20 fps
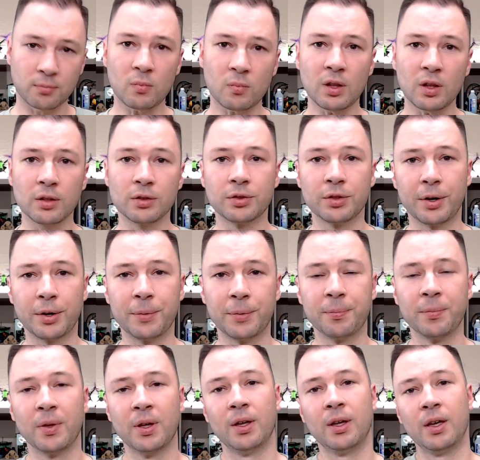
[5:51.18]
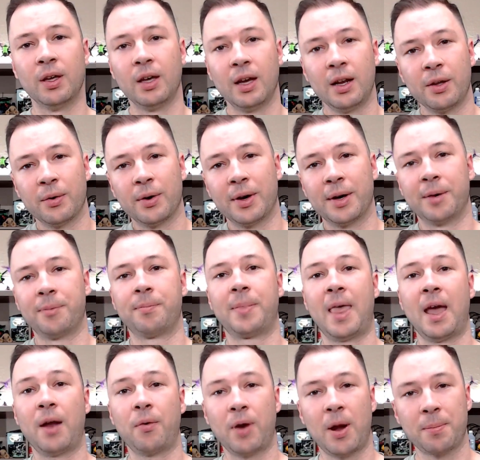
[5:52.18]
So anyway,
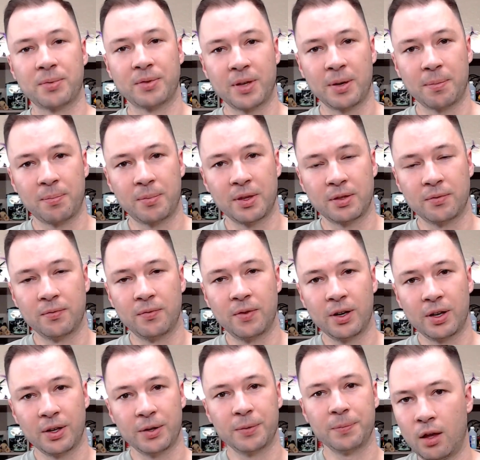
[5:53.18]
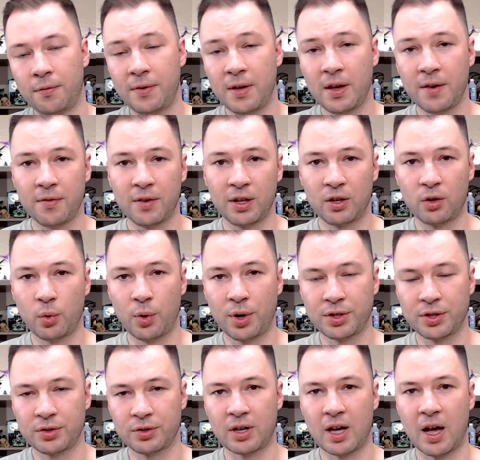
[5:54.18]
that wraps up this video. If you have any
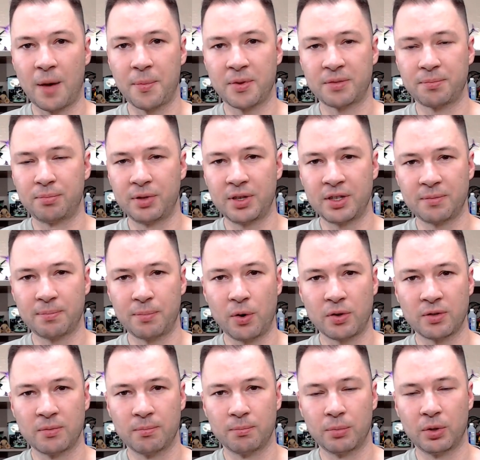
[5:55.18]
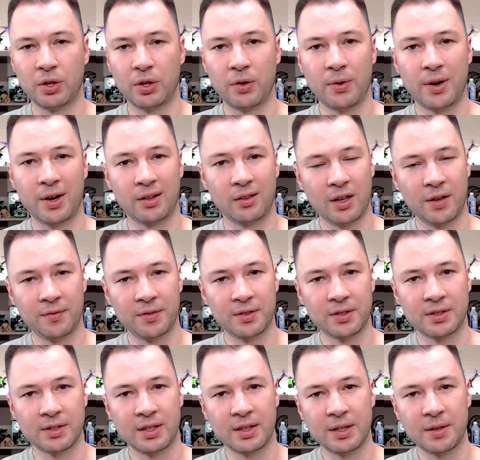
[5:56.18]
questions or comments, please post them below. I'd love to
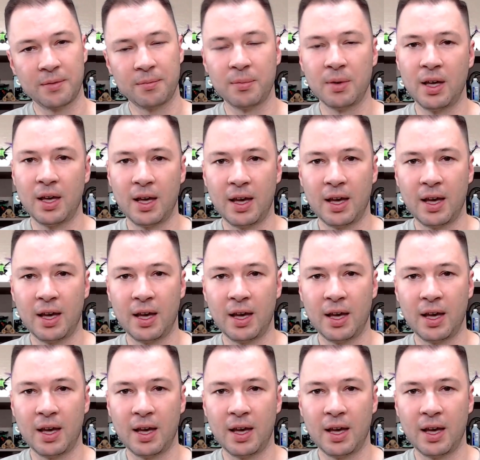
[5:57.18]
see them.